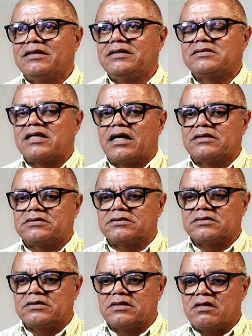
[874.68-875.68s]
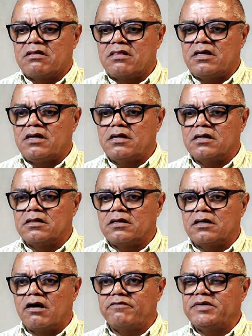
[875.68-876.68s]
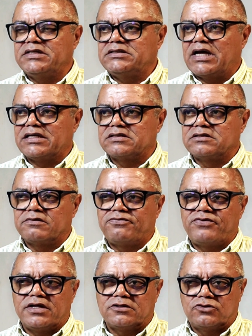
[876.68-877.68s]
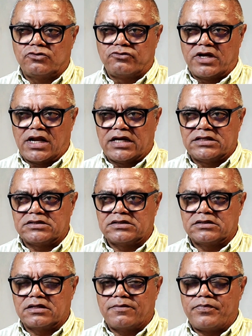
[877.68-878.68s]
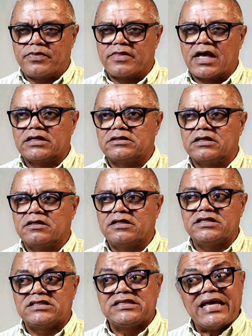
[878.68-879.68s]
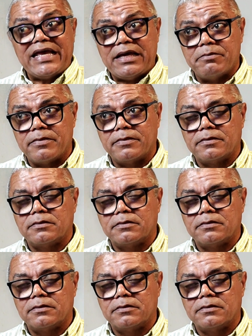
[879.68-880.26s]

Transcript: is that the government has failed to realize that this game